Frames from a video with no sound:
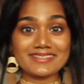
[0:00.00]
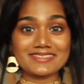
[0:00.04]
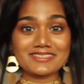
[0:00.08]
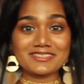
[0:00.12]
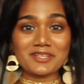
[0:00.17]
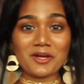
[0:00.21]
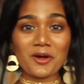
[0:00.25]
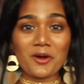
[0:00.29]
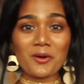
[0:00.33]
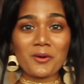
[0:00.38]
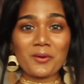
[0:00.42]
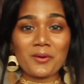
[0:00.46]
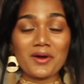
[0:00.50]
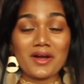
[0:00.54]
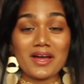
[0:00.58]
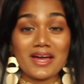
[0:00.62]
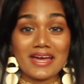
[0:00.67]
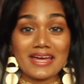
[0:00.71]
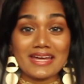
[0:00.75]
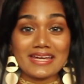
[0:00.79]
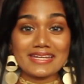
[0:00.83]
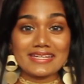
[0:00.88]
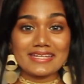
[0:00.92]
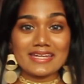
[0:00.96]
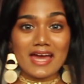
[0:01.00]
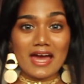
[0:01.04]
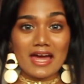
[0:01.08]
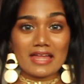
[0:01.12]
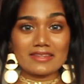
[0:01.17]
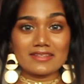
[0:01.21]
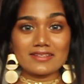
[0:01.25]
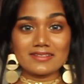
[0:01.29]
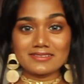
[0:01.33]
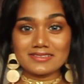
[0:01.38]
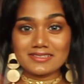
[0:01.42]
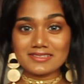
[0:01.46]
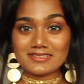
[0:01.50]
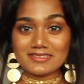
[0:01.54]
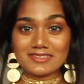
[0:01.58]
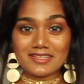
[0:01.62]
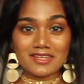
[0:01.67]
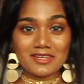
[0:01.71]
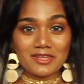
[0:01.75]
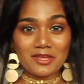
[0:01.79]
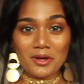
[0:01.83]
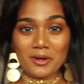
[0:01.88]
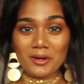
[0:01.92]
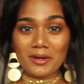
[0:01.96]
So yeah, this is
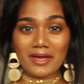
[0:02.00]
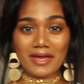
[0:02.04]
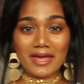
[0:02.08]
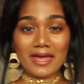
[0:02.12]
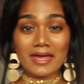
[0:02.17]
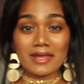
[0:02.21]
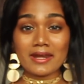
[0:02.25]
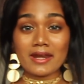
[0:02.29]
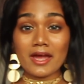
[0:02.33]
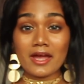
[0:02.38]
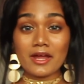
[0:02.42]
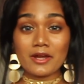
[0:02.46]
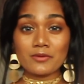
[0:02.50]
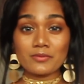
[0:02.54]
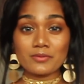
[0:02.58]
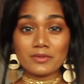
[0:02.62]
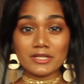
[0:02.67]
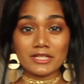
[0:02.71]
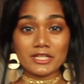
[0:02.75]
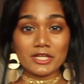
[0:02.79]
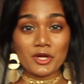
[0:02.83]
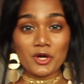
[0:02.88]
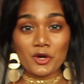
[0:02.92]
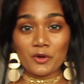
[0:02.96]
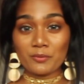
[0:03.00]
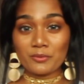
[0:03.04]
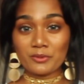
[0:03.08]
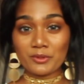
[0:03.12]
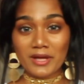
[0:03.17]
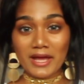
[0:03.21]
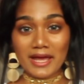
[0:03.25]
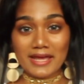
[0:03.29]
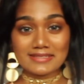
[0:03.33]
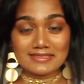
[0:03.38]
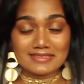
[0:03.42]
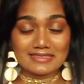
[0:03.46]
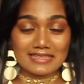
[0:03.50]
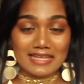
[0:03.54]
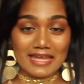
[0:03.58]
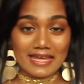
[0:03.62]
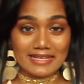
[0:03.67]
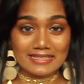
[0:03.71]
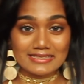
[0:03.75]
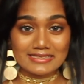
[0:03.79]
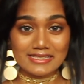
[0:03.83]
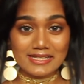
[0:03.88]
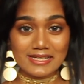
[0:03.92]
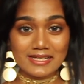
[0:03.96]
the look, and I really hope you guys
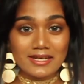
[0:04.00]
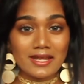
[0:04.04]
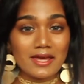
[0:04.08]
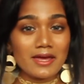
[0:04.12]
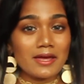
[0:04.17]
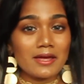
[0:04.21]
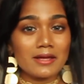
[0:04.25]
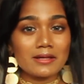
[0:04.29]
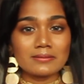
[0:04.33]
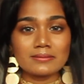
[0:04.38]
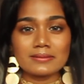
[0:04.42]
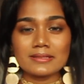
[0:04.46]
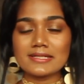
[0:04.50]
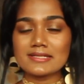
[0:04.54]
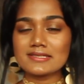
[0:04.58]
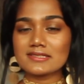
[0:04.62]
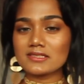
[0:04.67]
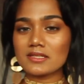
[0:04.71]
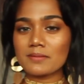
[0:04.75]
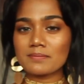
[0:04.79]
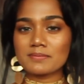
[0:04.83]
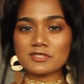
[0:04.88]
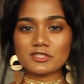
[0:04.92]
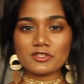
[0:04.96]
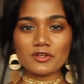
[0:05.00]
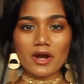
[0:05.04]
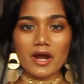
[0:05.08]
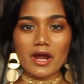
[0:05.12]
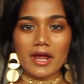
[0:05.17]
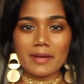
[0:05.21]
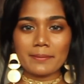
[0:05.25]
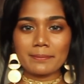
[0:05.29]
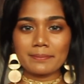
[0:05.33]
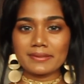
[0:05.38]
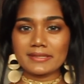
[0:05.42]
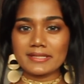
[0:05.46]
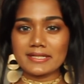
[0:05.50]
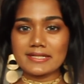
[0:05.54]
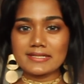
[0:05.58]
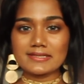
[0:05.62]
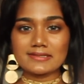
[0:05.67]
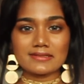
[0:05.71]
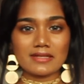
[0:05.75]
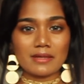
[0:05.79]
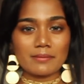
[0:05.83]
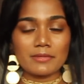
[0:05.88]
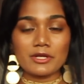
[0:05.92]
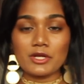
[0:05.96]
liked it. Please subscribe.
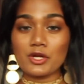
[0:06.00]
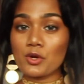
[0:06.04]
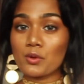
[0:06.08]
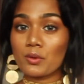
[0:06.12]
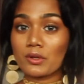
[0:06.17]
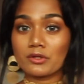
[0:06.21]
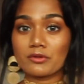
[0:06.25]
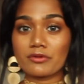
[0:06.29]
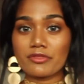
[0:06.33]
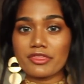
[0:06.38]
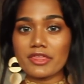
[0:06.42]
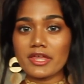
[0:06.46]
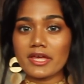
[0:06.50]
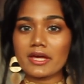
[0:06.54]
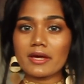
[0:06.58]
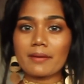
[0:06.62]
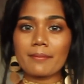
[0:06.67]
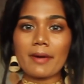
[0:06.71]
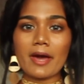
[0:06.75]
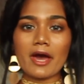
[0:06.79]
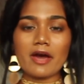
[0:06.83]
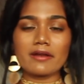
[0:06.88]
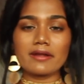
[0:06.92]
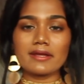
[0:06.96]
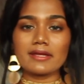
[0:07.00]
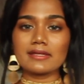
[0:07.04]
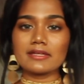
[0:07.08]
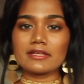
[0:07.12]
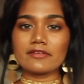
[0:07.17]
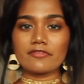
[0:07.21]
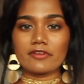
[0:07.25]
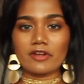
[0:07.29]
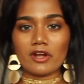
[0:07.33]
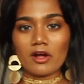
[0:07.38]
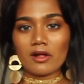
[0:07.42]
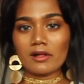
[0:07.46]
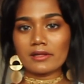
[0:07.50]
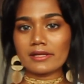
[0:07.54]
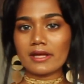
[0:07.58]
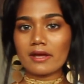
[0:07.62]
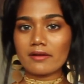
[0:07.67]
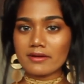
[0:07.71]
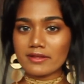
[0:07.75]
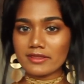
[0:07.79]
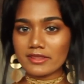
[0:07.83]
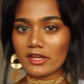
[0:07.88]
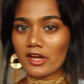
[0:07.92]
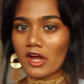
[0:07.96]
Please let me know what you think about it. Leave it all
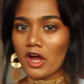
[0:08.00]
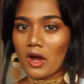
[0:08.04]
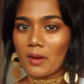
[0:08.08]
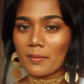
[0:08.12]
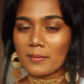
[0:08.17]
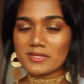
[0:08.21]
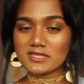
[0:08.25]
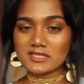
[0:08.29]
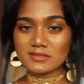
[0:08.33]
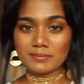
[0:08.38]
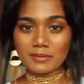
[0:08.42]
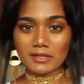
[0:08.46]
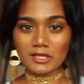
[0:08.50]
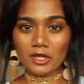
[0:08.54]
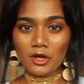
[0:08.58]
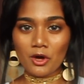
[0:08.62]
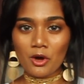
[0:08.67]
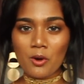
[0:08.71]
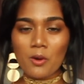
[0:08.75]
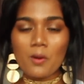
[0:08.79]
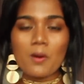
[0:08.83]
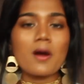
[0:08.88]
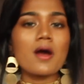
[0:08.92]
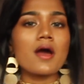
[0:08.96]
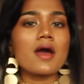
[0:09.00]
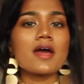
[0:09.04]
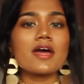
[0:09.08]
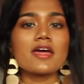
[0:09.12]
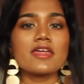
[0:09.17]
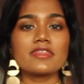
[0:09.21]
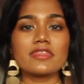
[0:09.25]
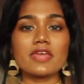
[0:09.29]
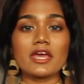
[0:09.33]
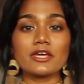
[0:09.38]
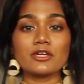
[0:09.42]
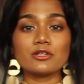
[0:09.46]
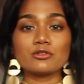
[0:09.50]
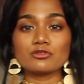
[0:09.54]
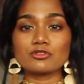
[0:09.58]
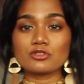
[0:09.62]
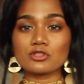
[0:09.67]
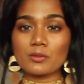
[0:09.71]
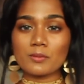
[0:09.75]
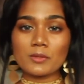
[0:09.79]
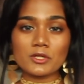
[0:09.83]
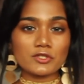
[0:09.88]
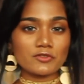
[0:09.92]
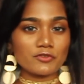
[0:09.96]
down in the comments below. Thank you
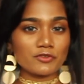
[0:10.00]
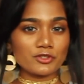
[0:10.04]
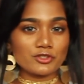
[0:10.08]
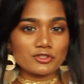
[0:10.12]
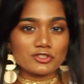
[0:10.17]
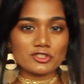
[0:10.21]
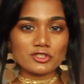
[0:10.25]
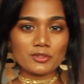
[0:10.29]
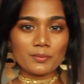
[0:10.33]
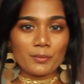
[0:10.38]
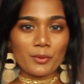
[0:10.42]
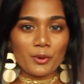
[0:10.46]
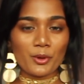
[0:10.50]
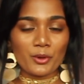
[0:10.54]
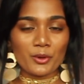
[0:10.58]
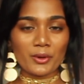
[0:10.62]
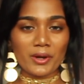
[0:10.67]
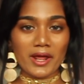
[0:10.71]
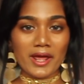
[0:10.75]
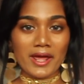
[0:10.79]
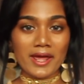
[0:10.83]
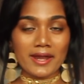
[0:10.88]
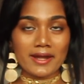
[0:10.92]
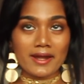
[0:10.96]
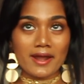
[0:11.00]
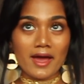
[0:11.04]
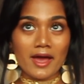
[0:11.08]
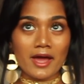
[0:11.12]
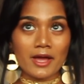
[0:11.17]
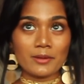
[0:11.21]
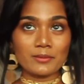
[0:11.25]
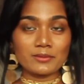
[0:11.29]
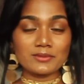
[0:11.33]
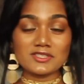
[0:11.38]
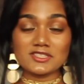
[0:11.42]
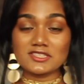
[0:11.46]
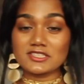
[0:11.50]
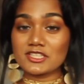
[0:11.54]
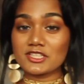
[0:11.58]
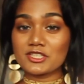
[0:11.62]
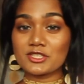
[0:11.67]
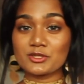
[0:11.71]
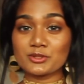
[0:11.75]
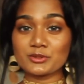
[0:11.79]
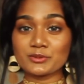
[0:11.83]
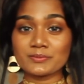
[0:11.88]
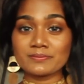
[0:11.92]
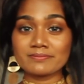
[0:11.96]
so much for your support, and I will see
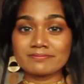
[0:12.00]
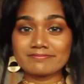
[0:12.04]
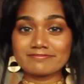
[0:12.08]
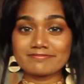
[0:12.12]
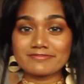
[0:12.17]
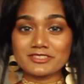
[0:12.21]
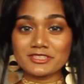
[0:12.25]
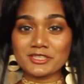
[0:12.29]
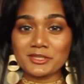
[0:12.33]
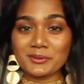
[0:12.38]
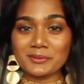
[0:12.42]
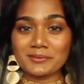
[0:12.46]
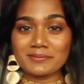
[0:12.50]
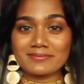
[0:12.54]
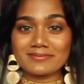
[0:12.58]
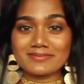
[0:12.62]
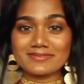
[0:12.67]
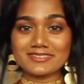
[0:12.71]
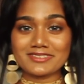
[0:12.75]
you soon.